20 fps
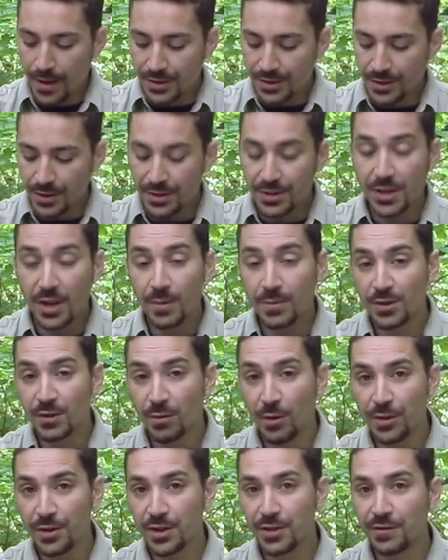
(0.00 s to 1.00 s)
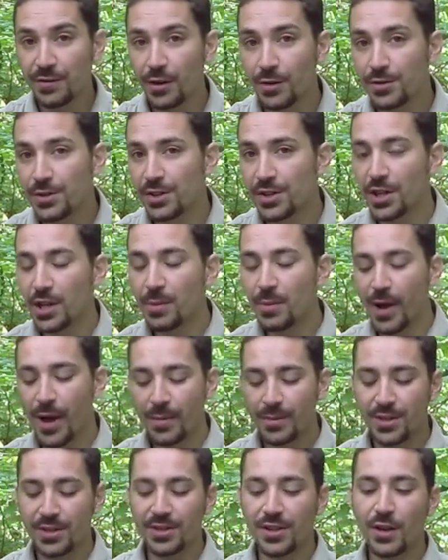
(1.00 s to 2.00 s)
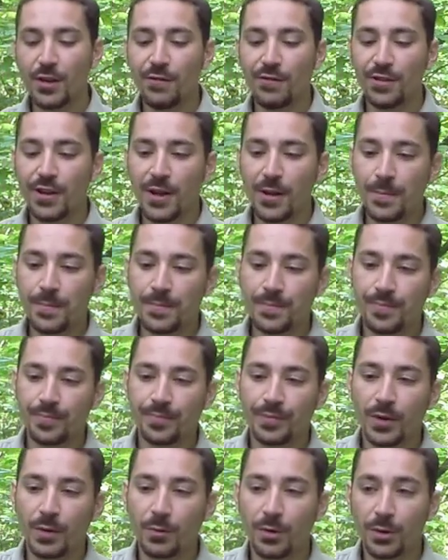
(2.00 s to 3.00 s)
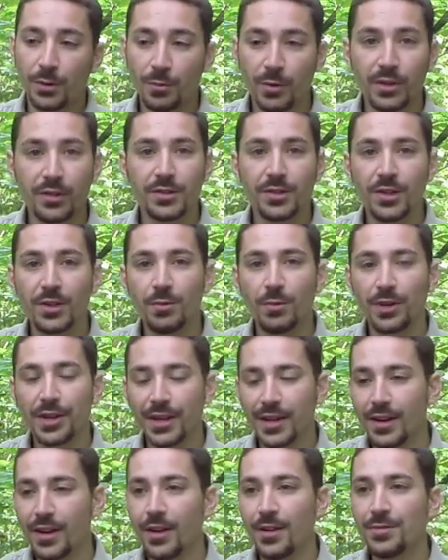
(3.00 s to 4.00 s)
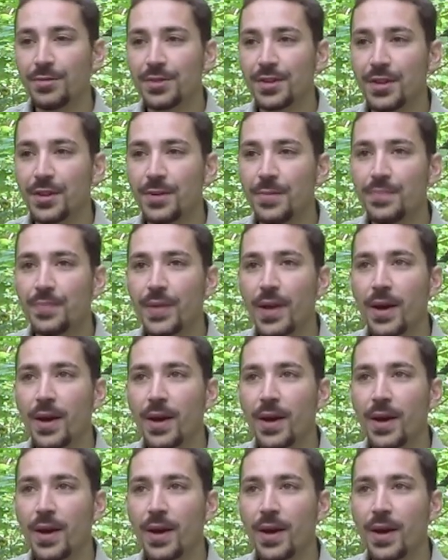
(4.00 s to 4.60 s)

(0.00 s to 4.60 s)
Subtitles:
So in terms of what this filter is going to be able to do for you, what it will do, what it can't do,